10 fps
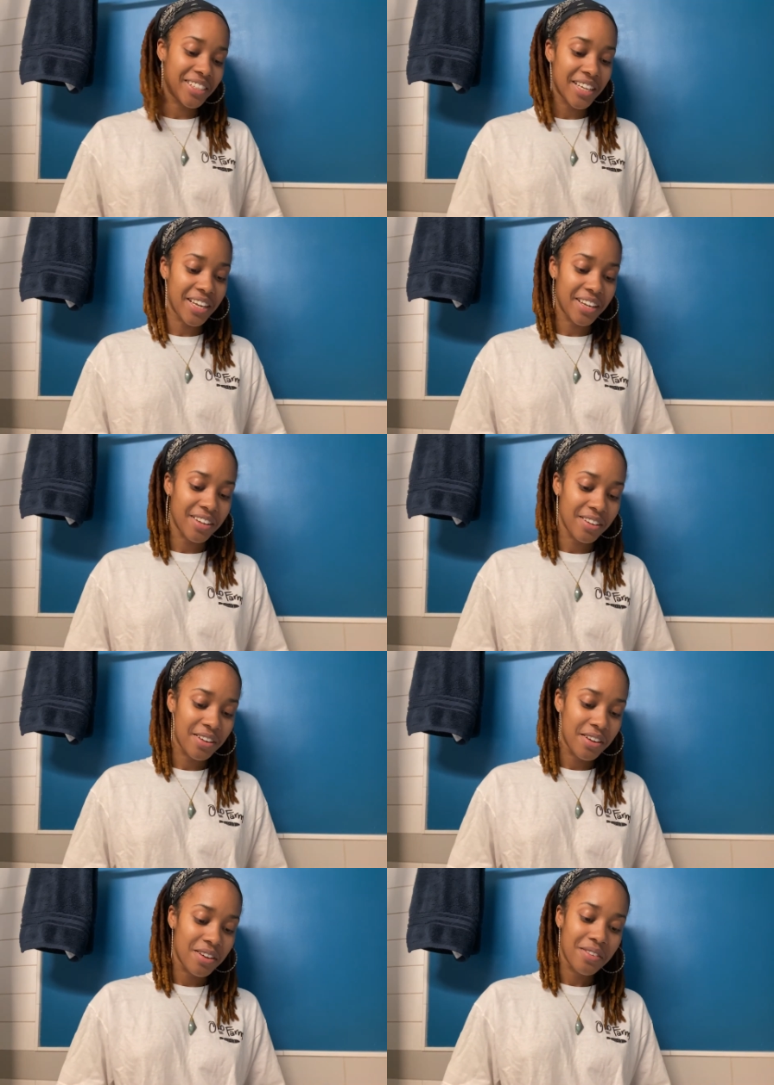it
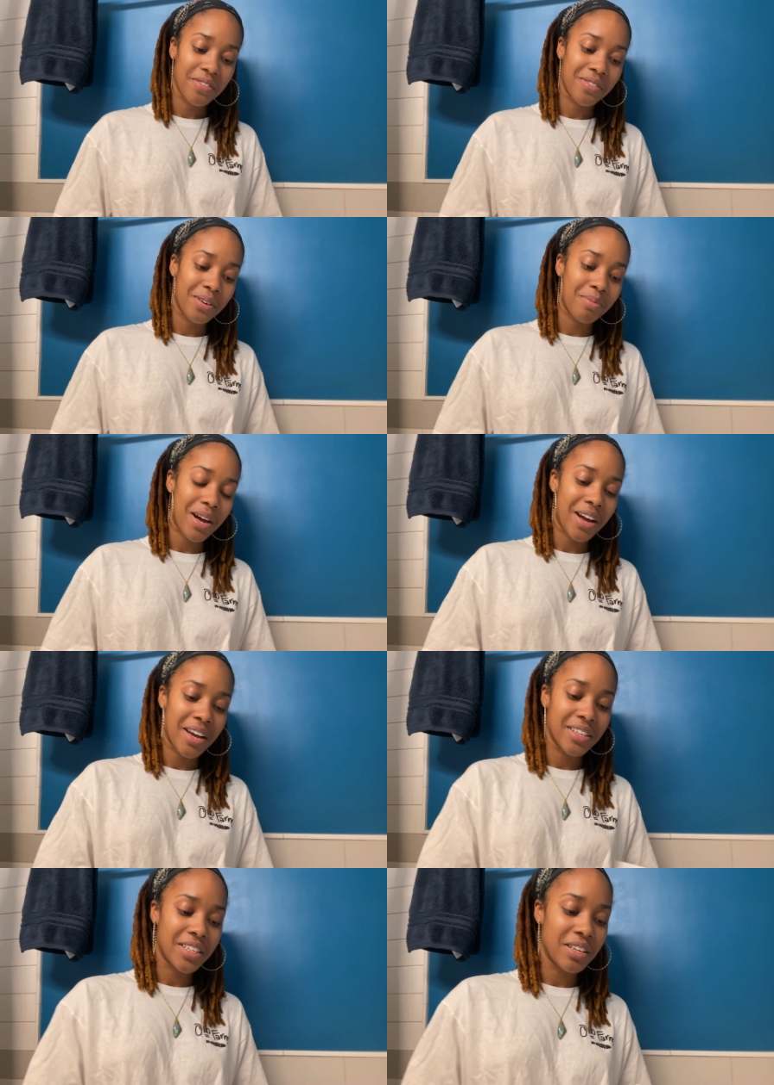for
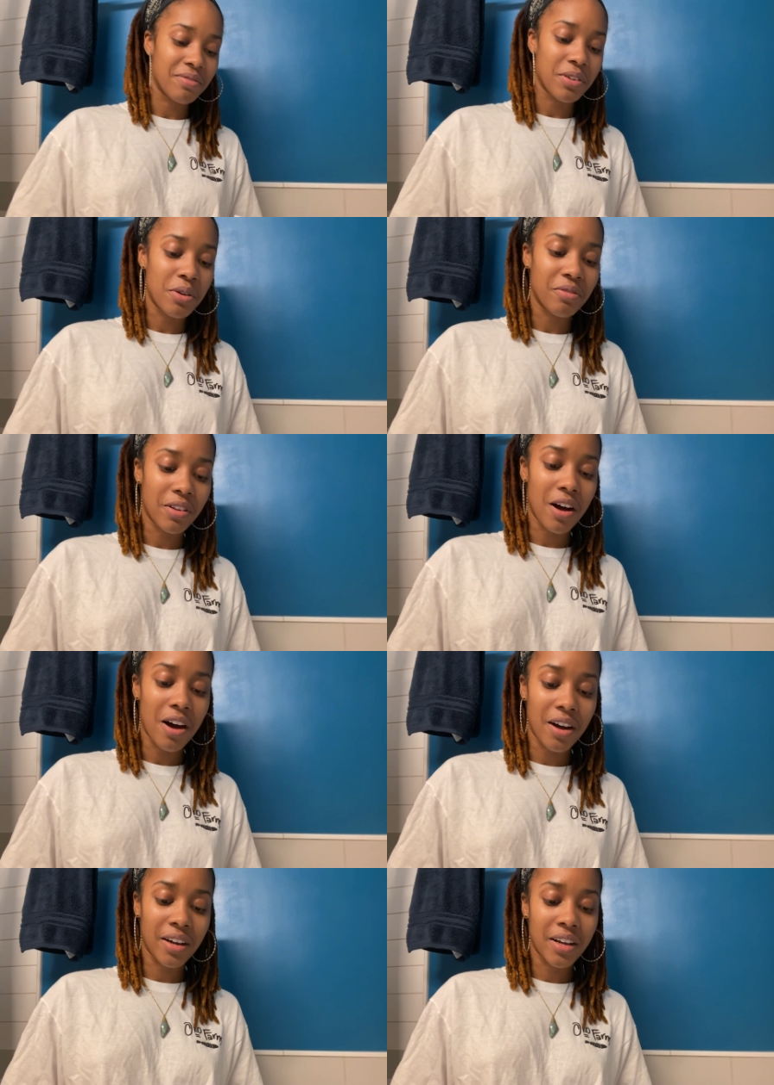my Team Vogue
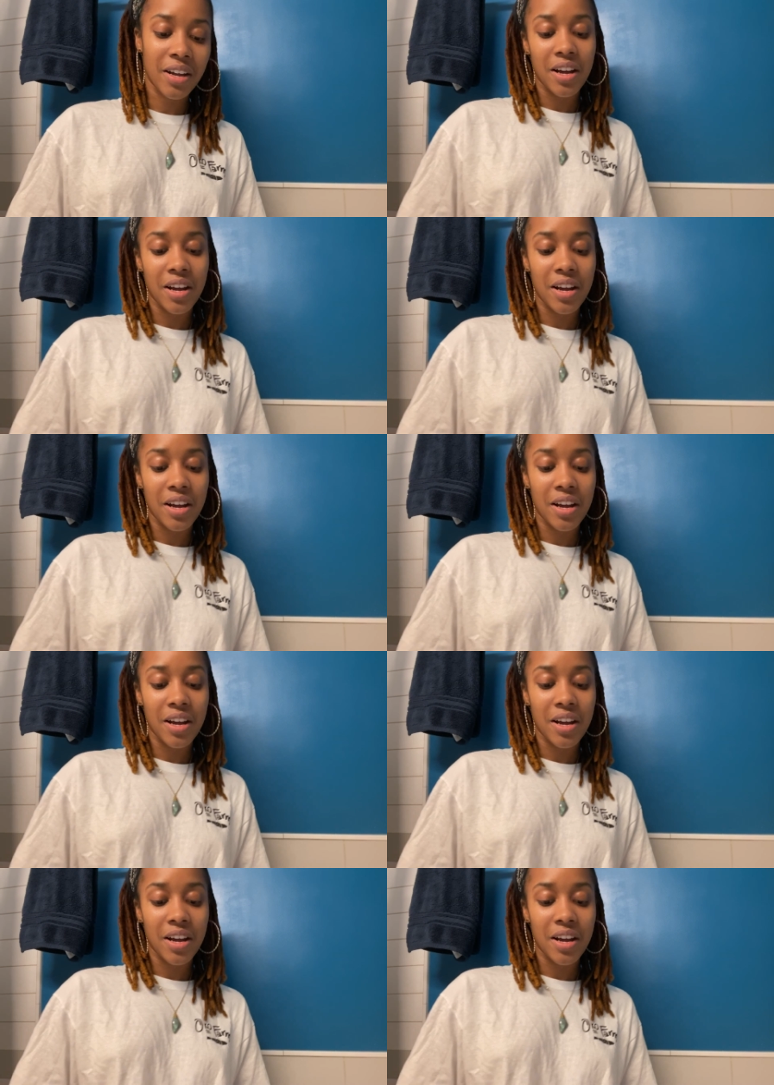vlog.